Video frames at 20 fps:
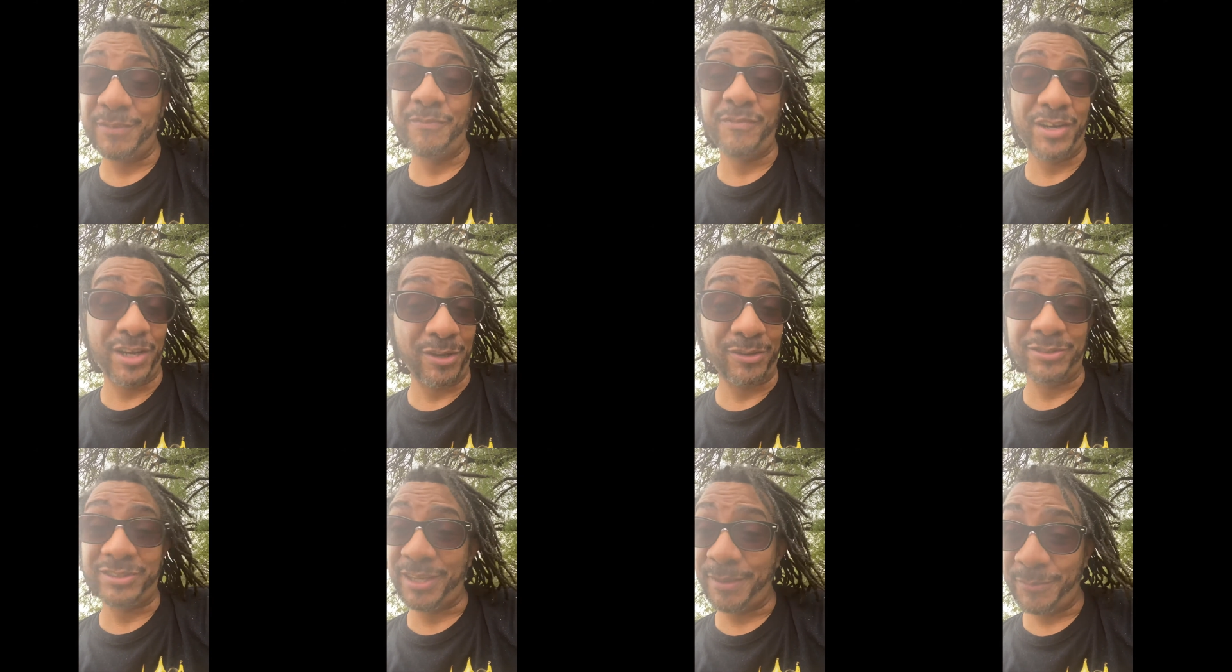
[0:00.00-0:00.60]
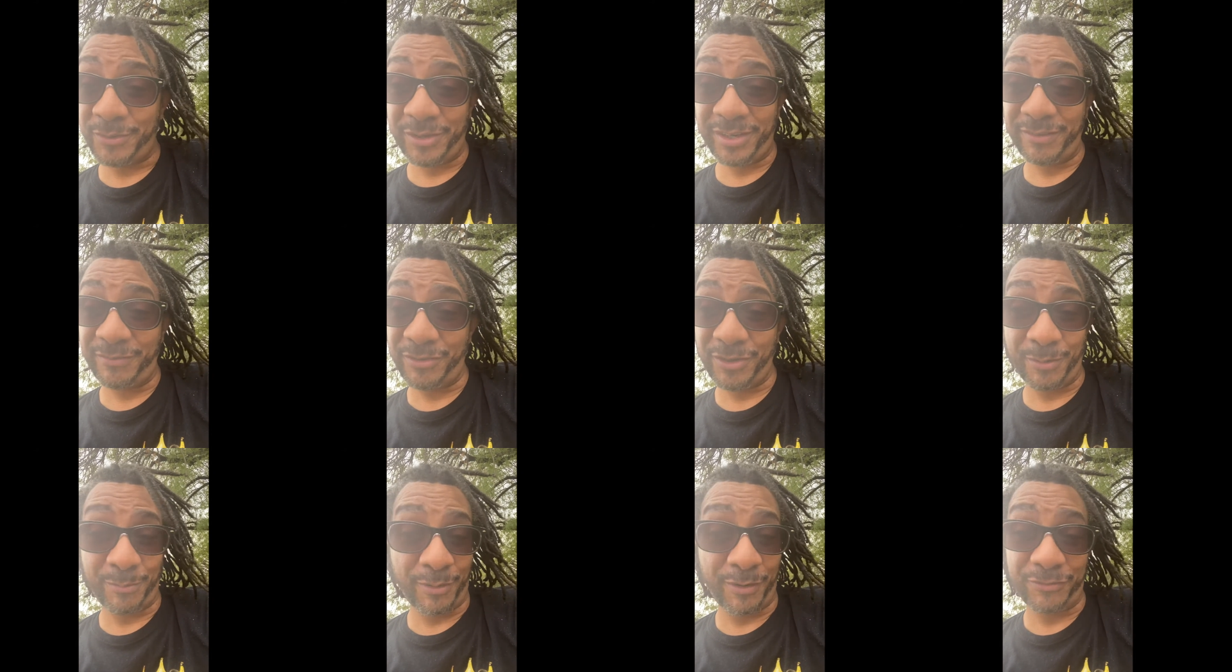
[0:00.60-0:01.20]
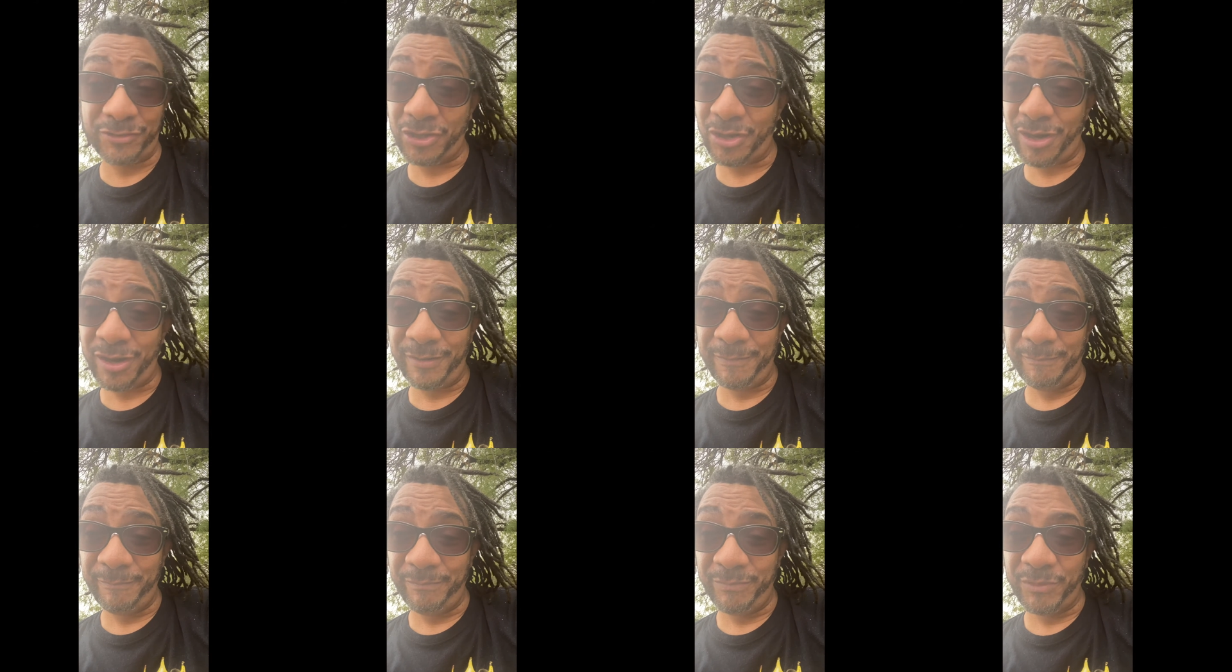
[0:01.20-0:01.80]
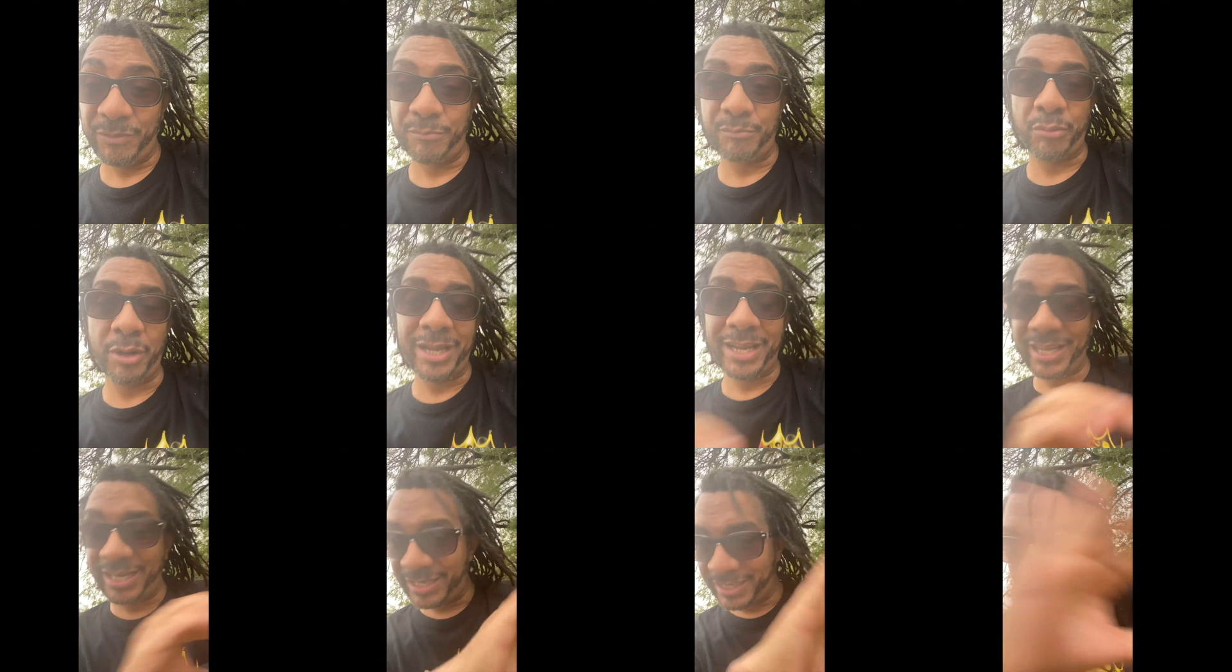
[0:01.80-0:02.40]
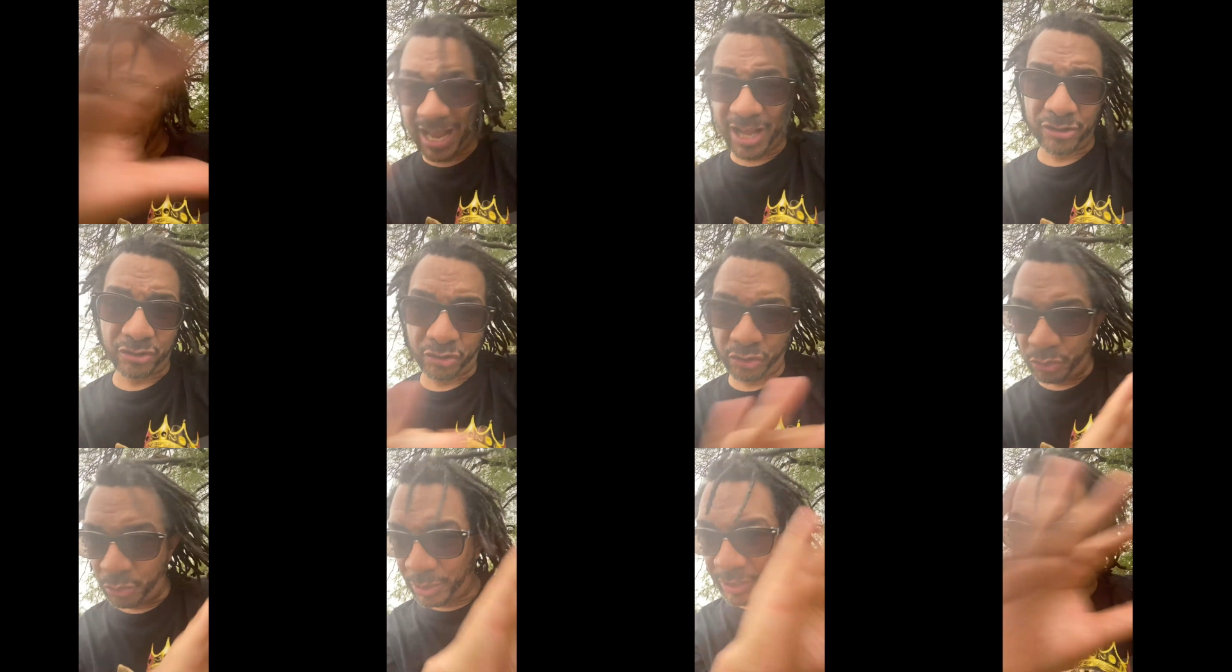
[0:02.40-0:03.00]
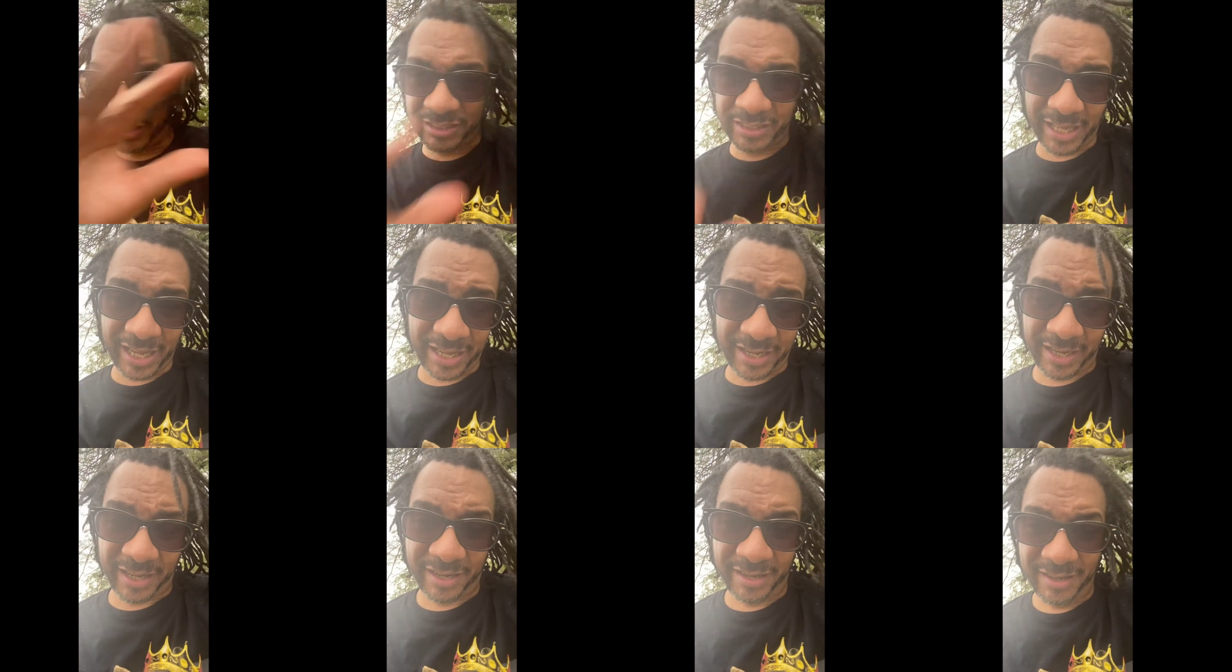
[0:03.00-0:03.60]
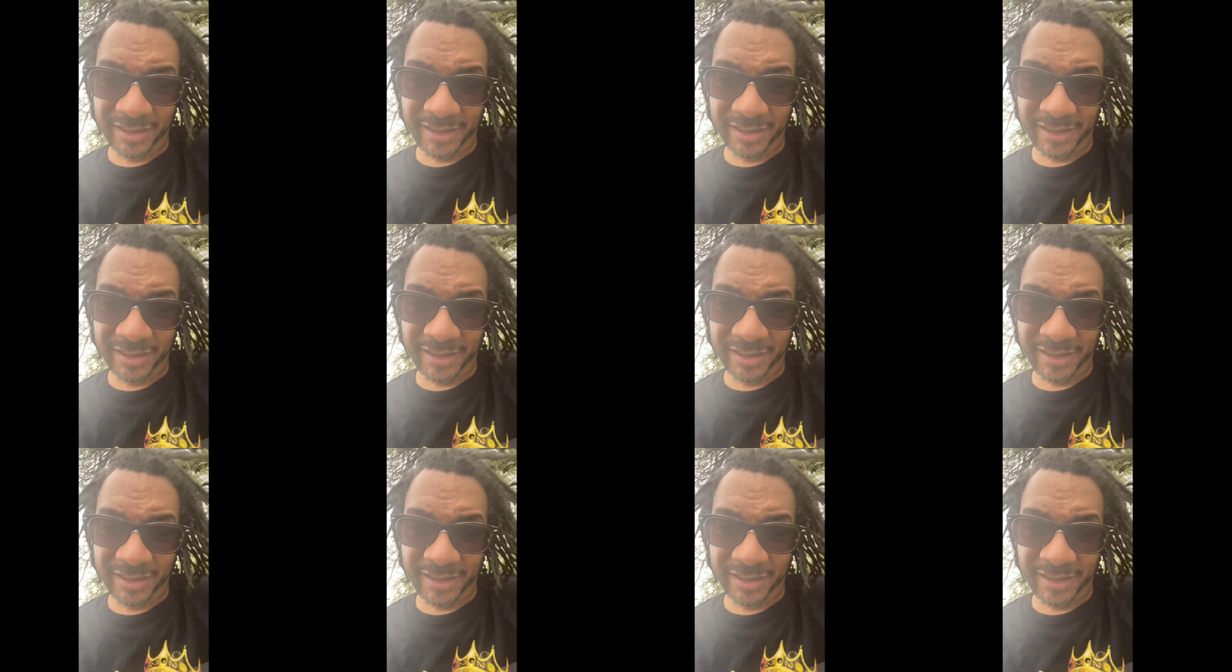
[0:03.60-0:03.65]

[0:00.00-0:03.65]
video summary for your birth chart, breaking it down so you understand it.